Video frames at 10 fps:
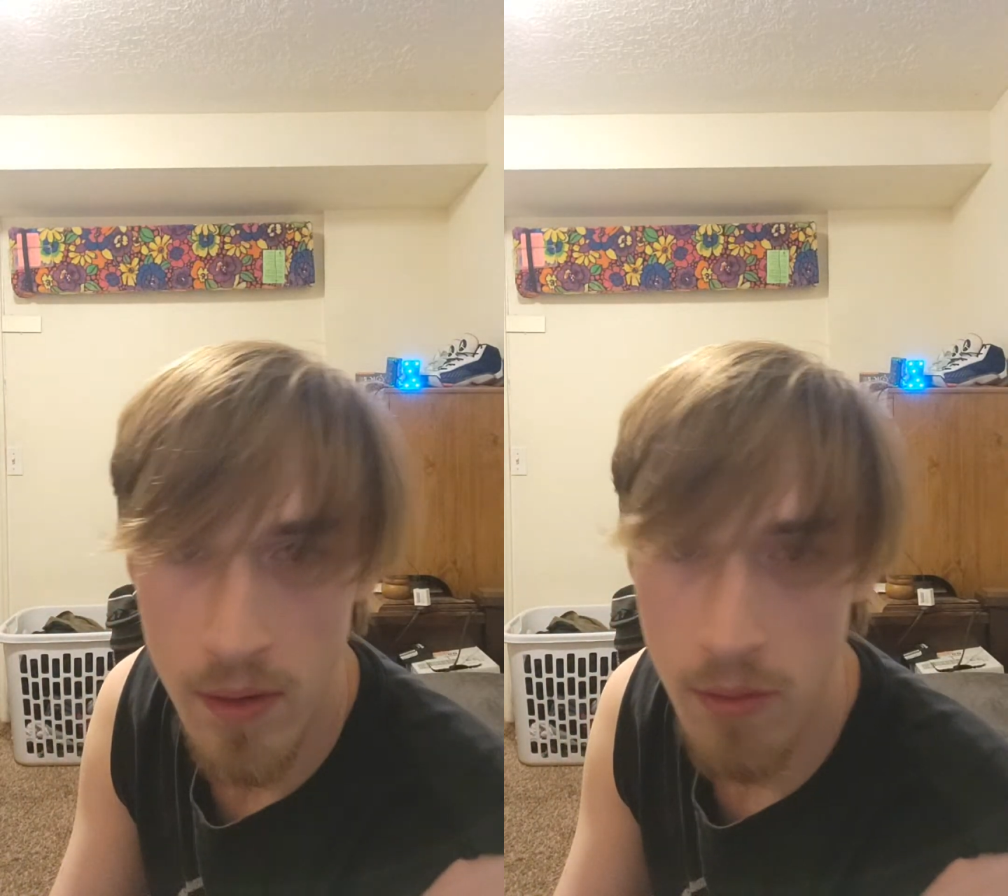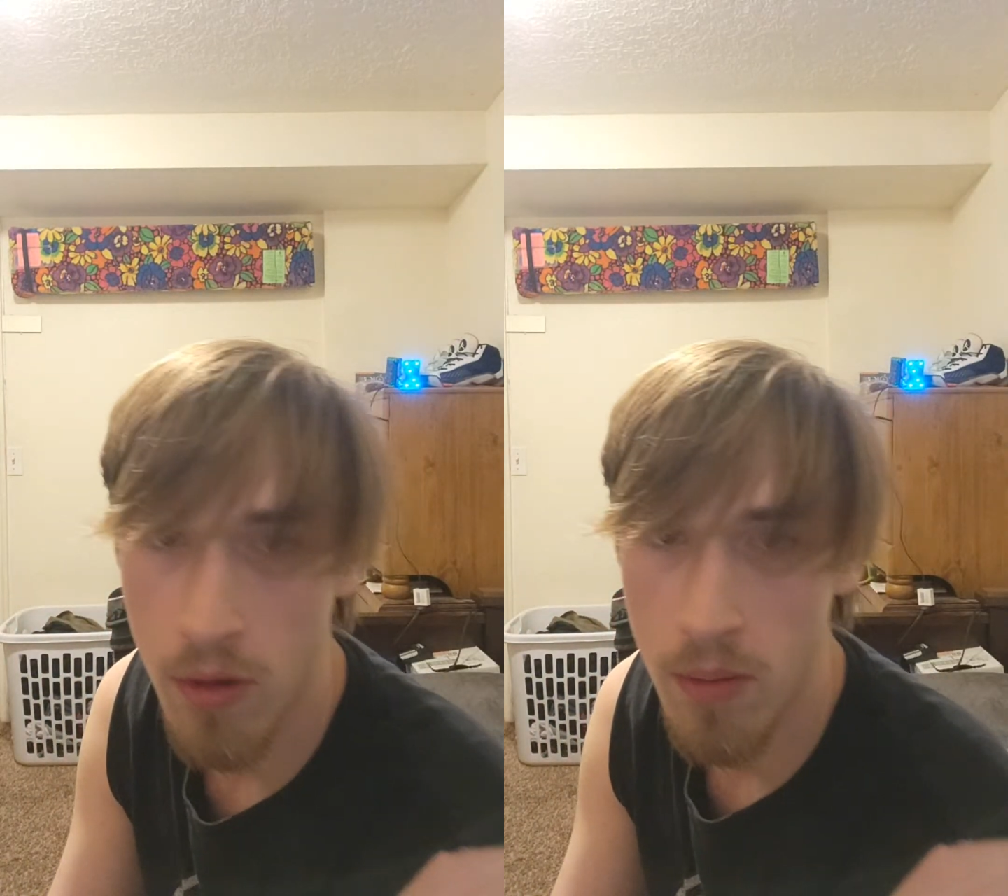
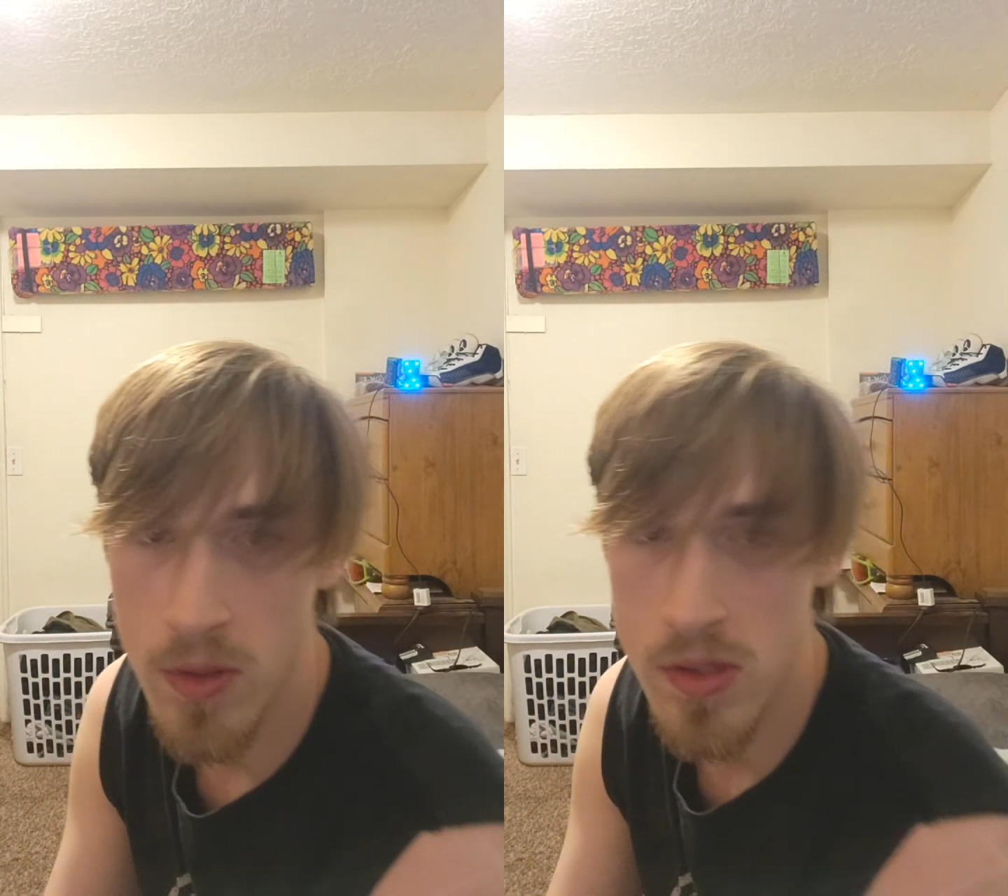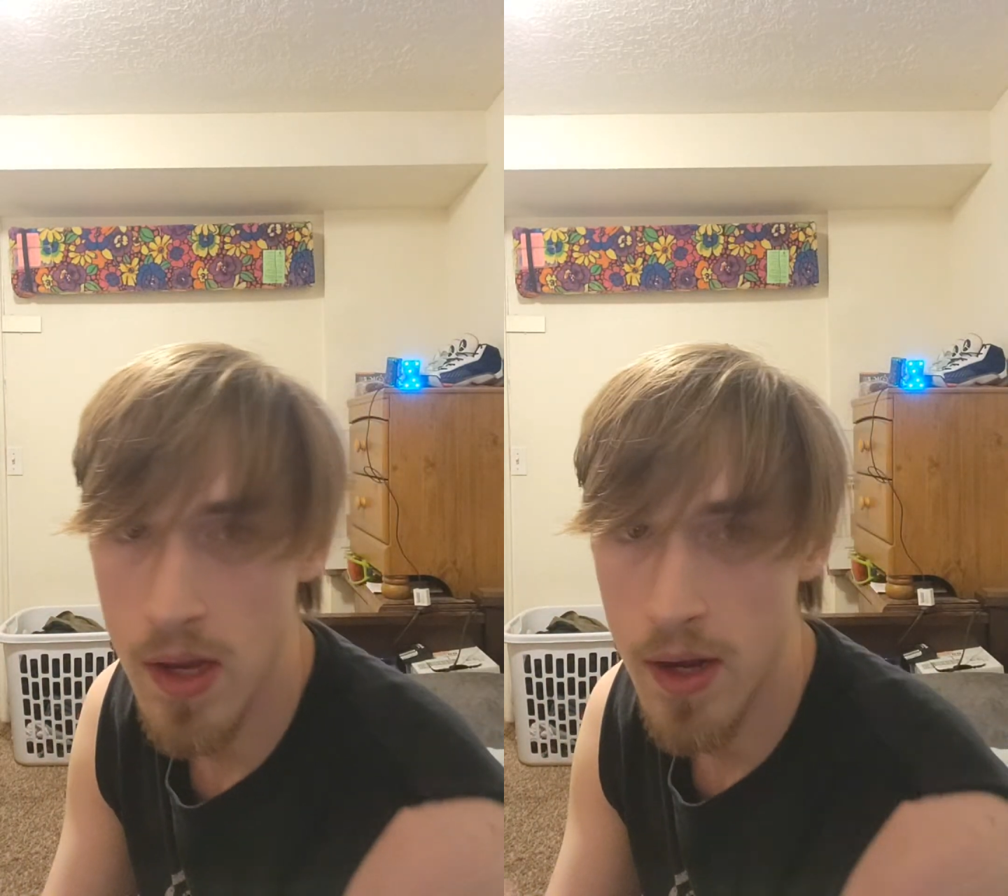We're
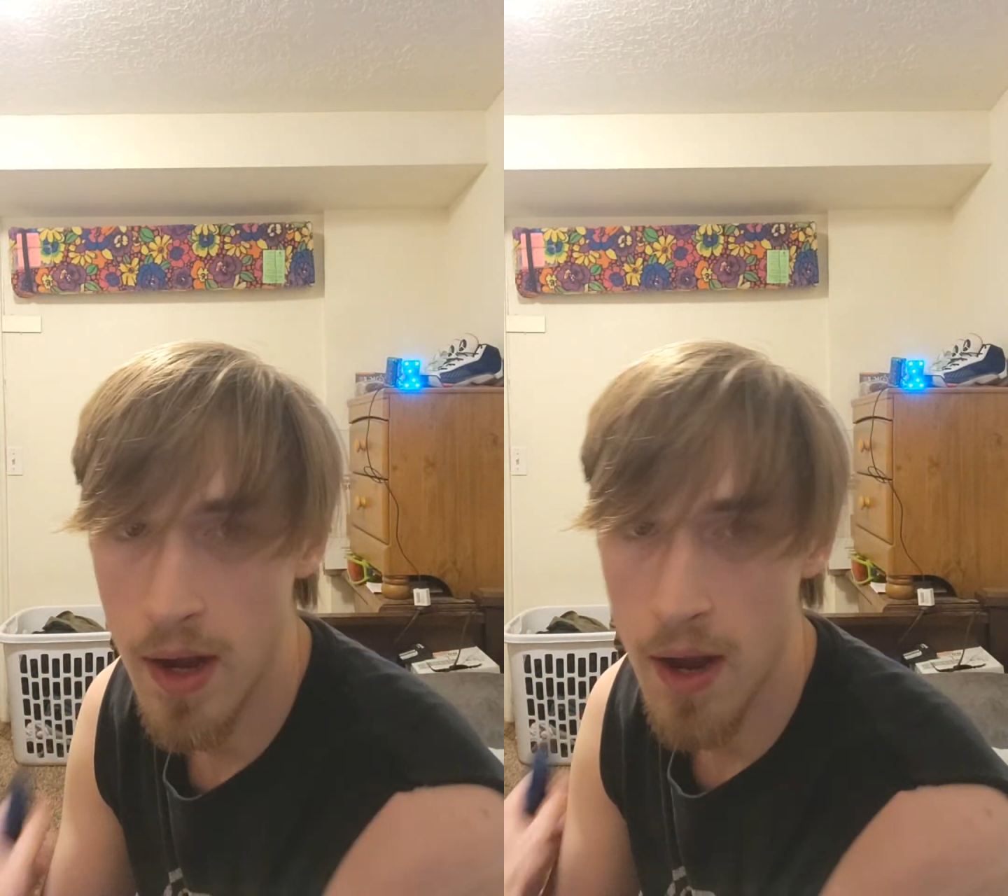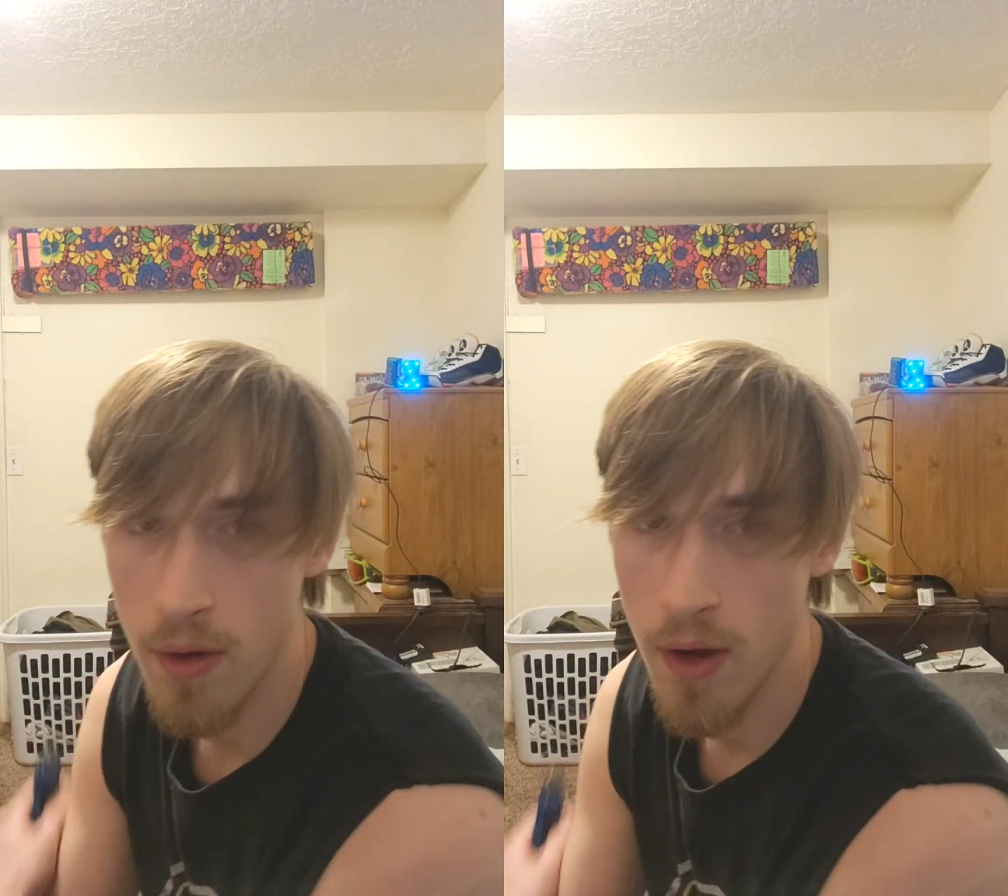almost at an hour.